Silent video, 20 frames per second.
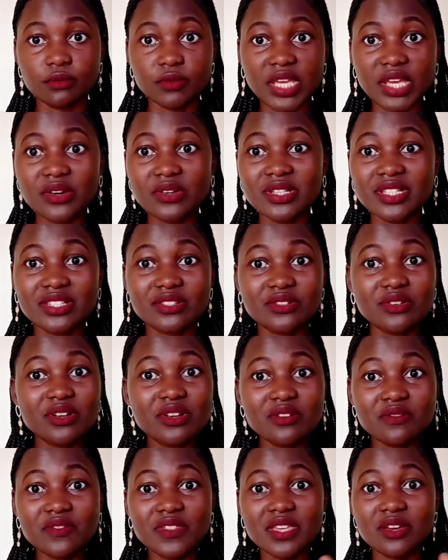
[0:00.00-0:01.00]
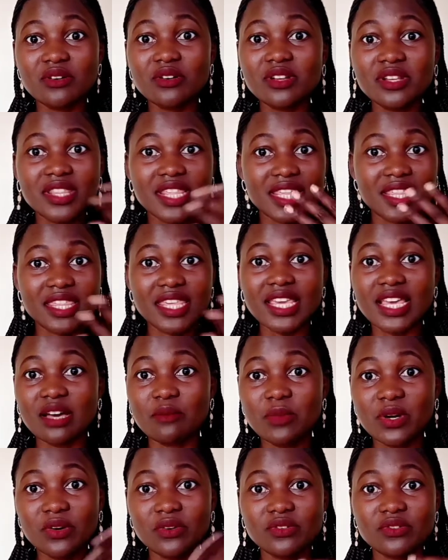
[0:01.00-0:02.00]
because all they think
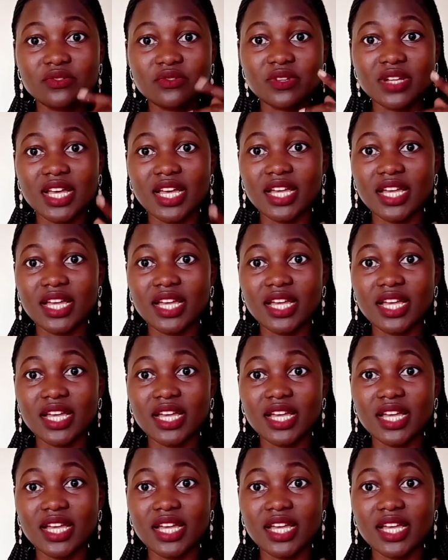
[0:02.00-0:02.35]
about